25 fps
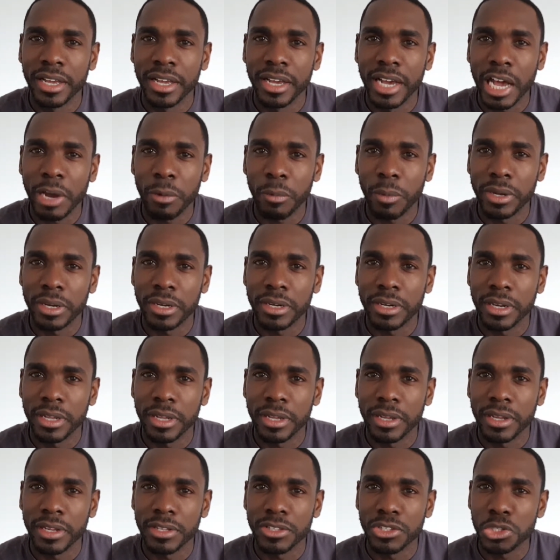I went
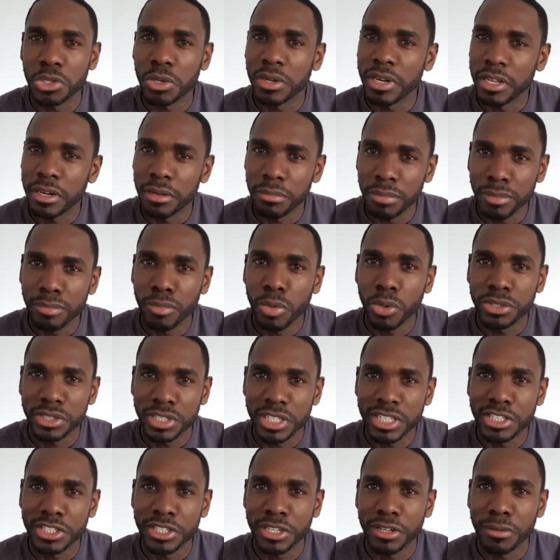into a little bit more
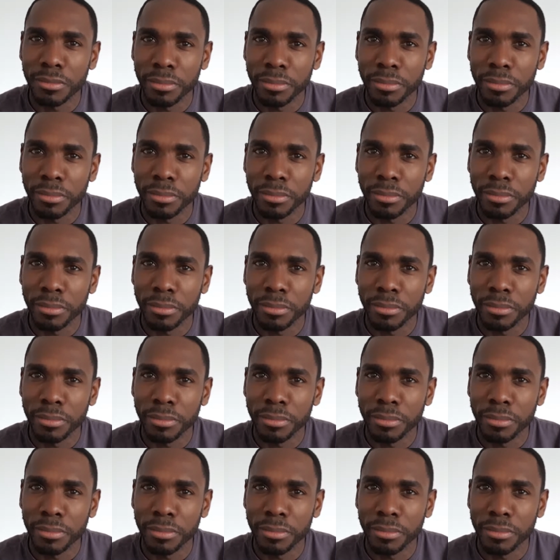detail